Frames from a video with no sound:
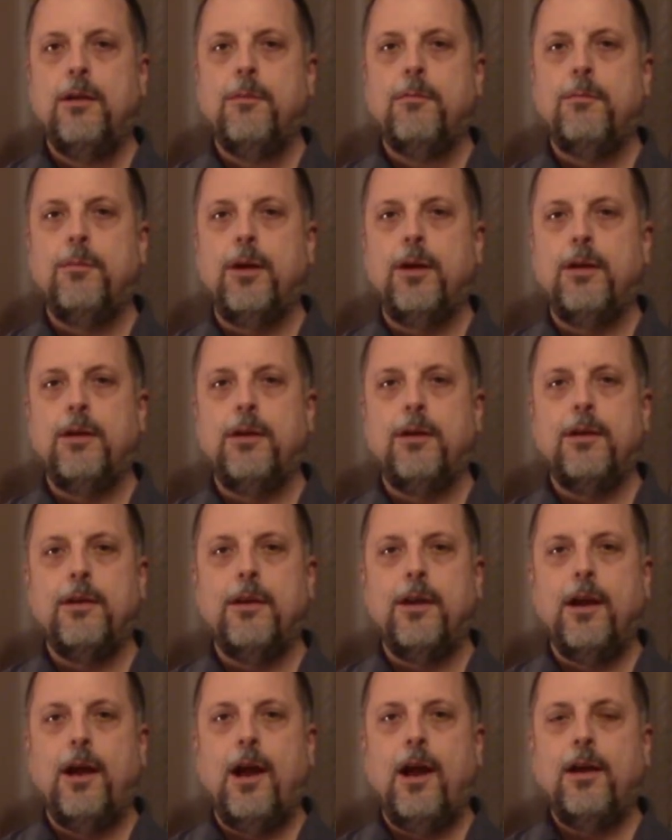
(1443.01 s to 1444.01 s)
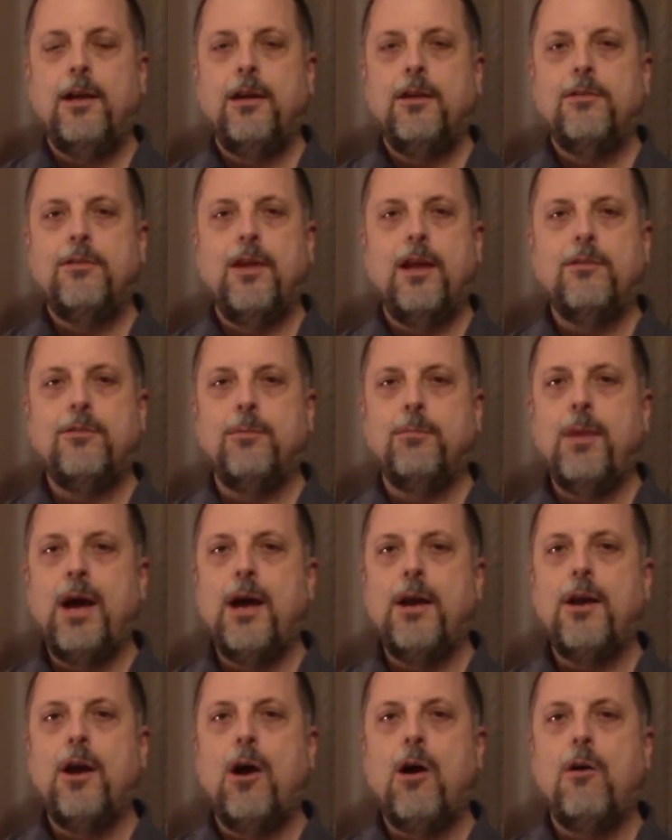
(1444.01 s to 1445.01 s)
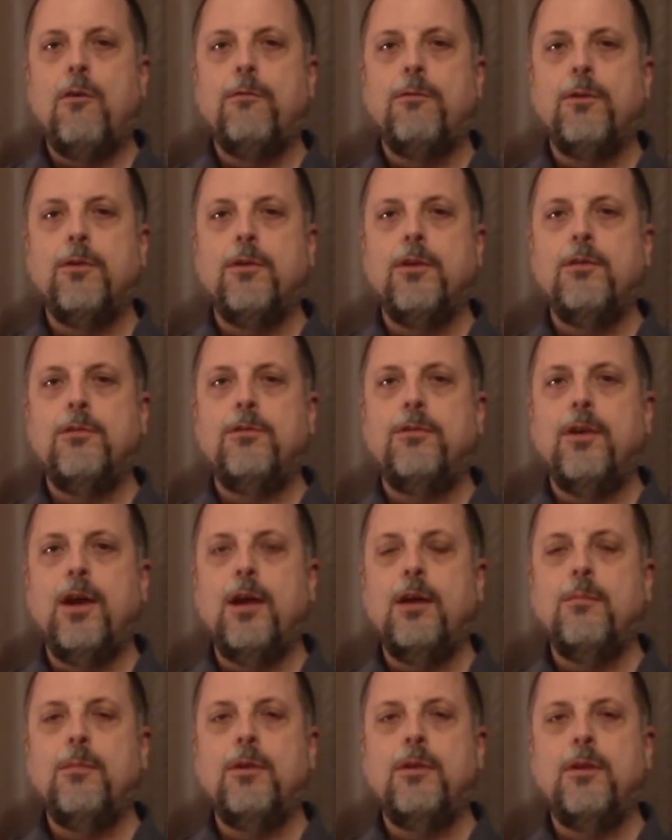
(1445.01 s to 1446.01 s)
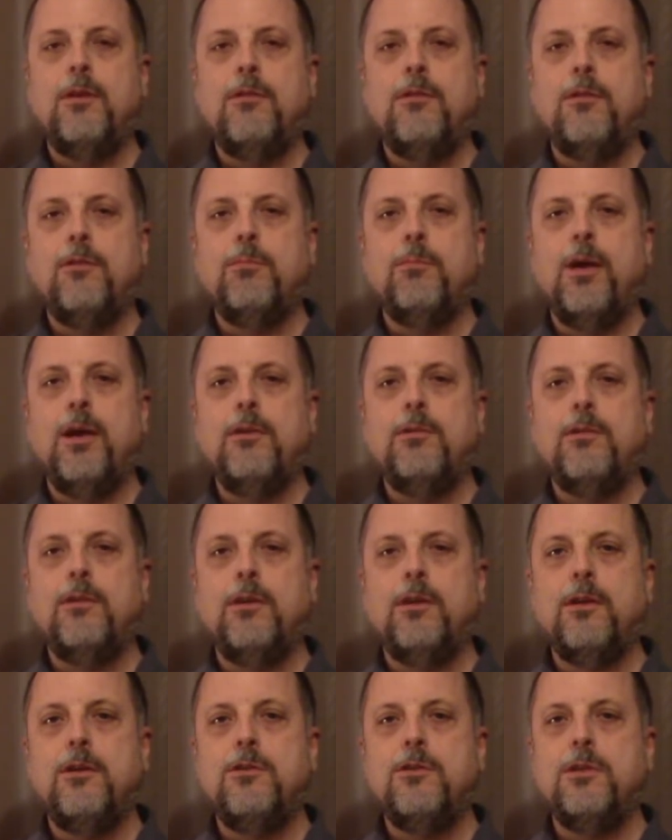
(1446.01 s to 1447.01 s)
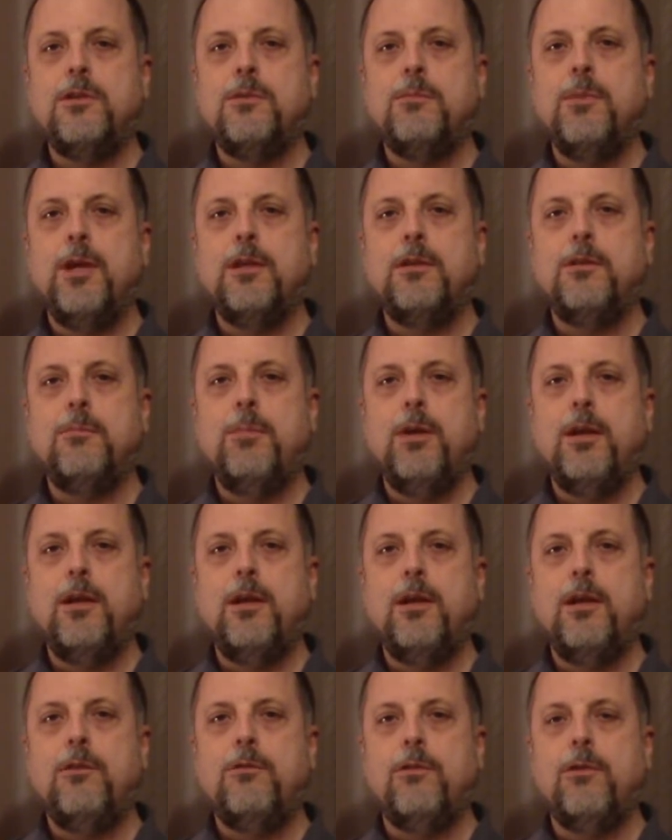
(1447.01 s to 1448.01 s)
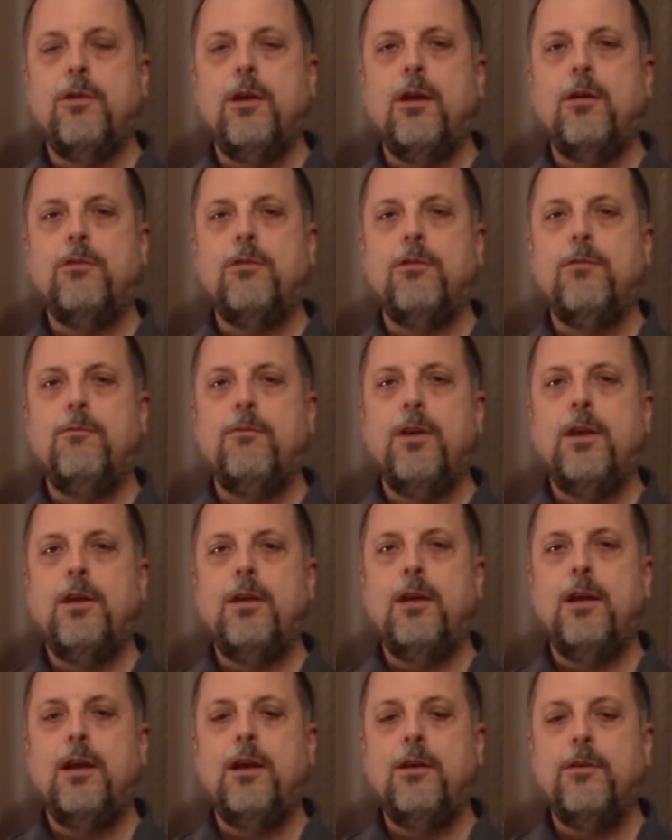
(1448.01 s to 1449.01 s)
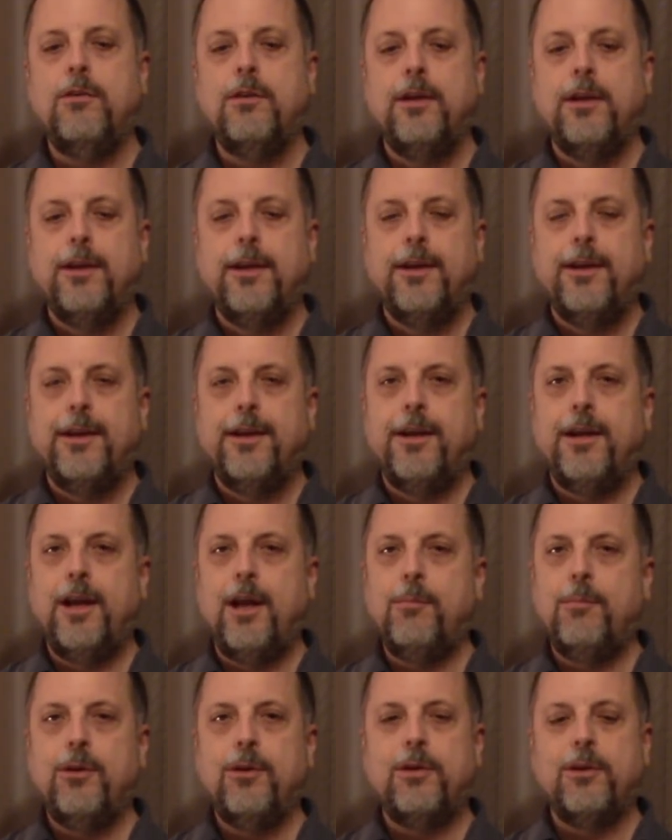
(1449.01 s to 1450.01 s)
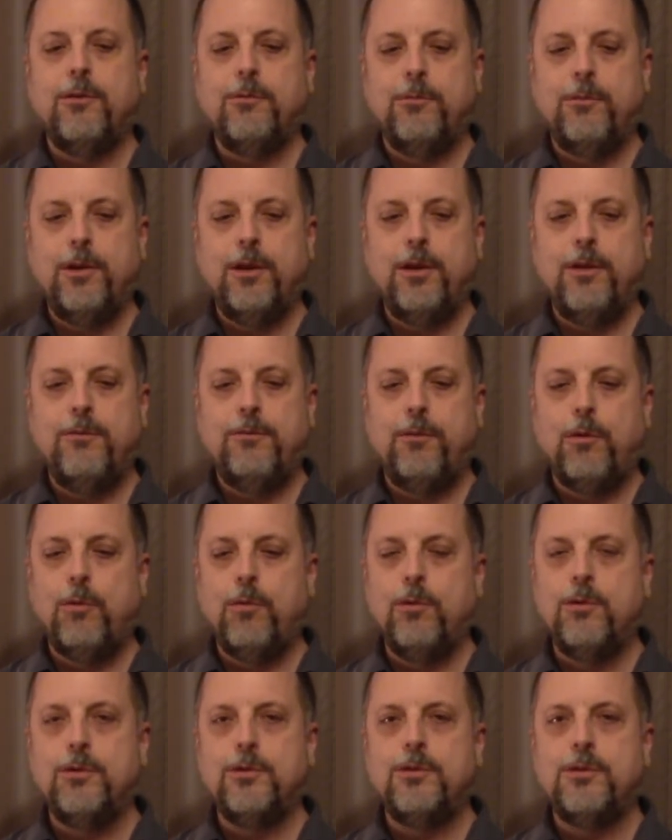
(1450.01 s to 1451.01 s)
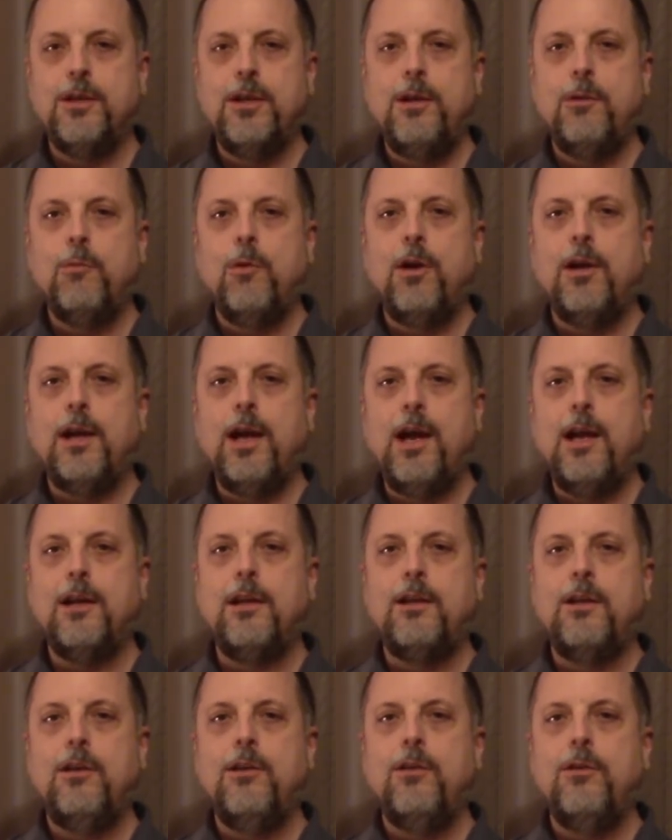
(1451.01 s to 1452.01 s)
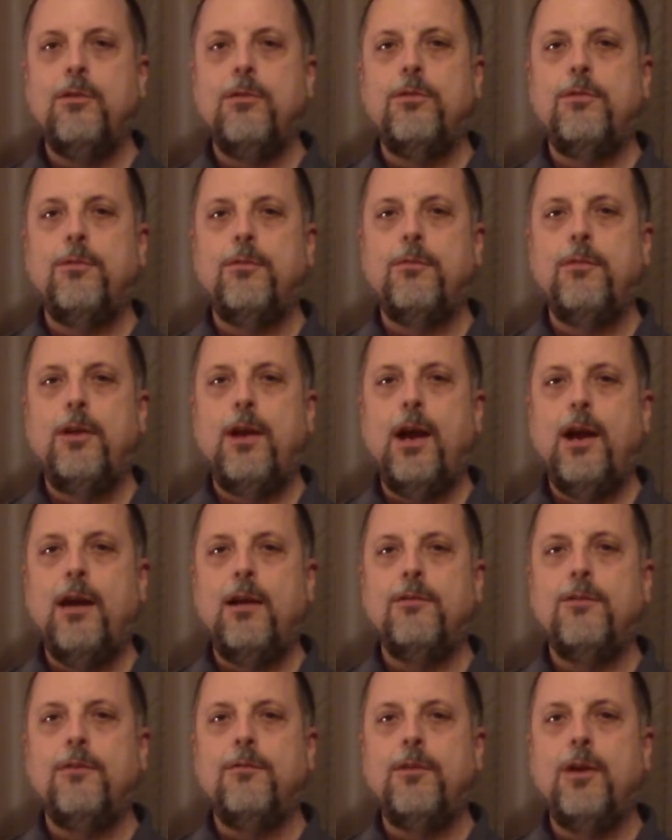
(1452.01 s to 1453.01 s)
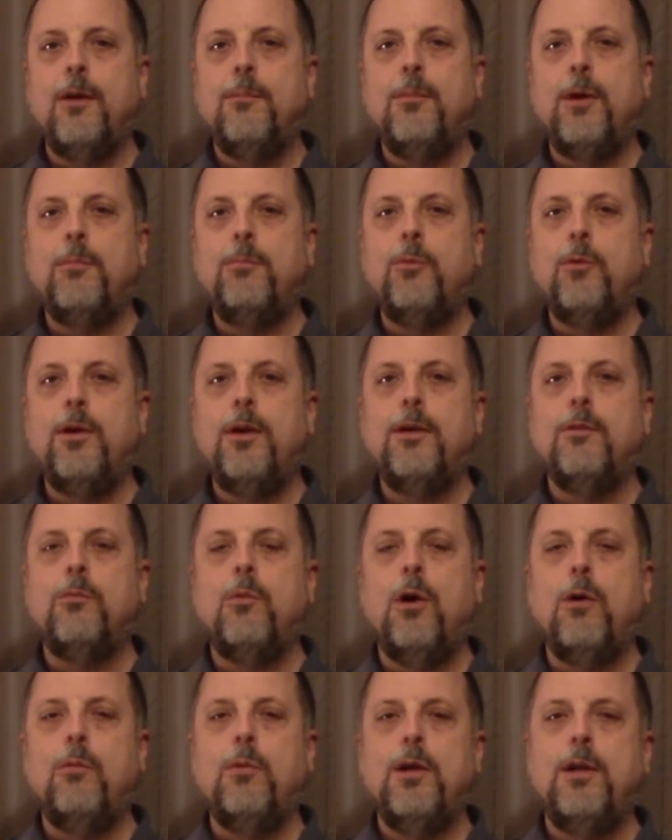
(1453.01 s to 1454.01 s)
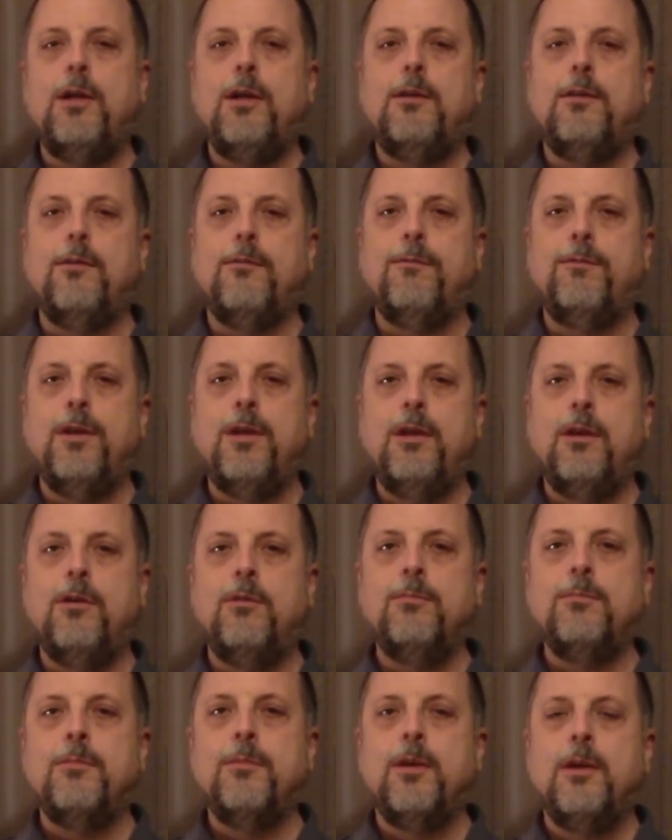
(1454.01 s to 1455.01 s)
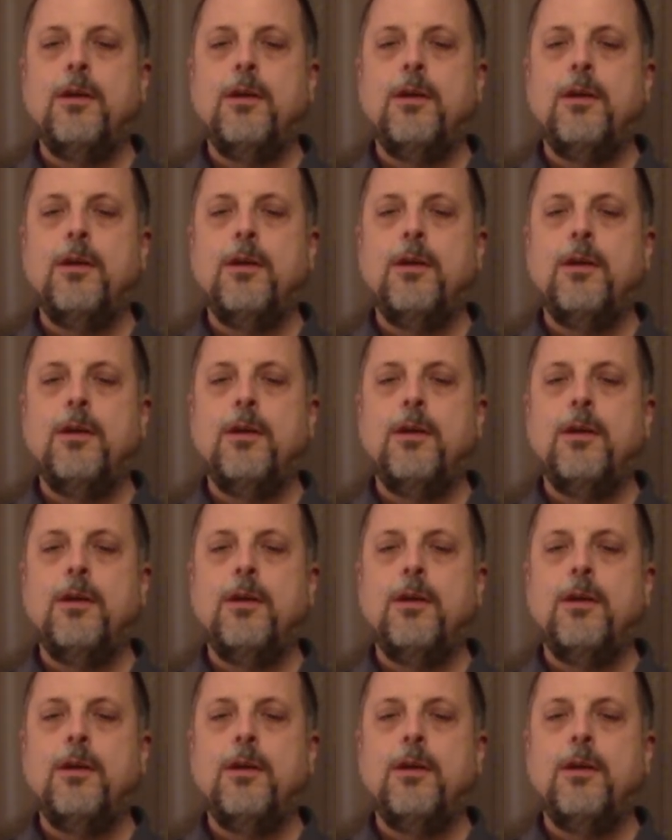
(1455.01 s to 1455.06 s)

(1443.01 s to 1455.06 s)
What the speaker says: But I guess that's about all for this segment. This is basically just meant to be an introduction video, and I'm looking really forward to seeing what kind of cues guys have come up with, what we get to film,